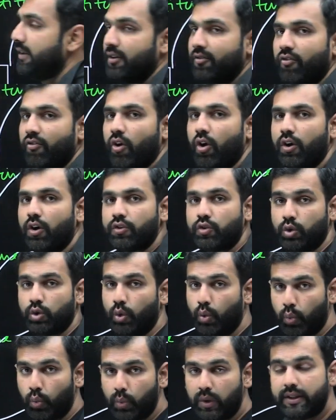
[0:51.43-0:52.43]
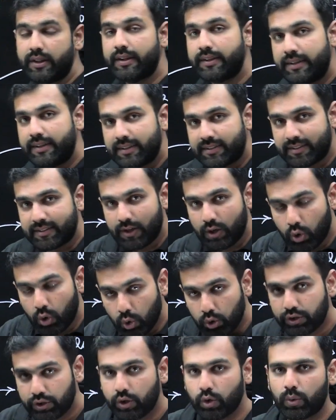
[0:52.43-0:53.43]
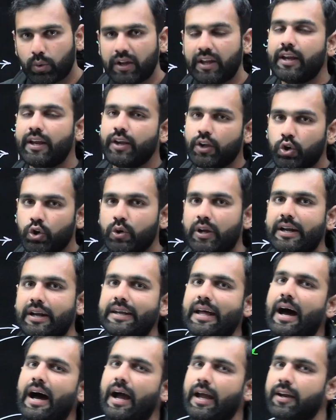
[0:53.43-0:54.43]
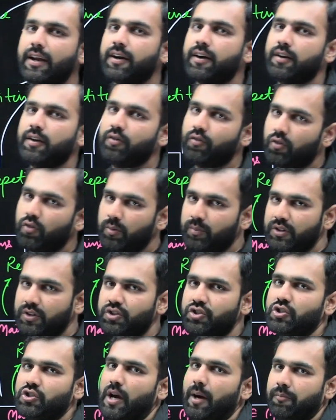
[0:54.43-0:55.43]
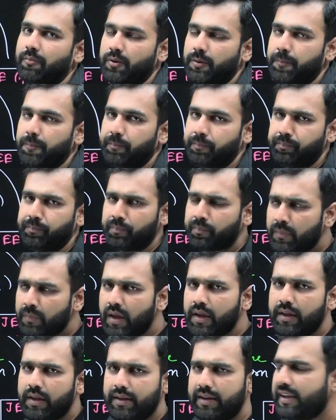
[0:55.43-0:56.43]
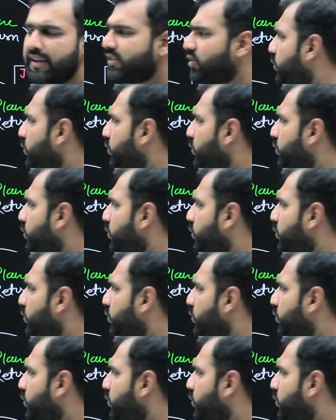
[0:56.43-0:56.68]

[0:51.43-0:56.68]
of course, with this low theory, you get high return from this chapter. Next,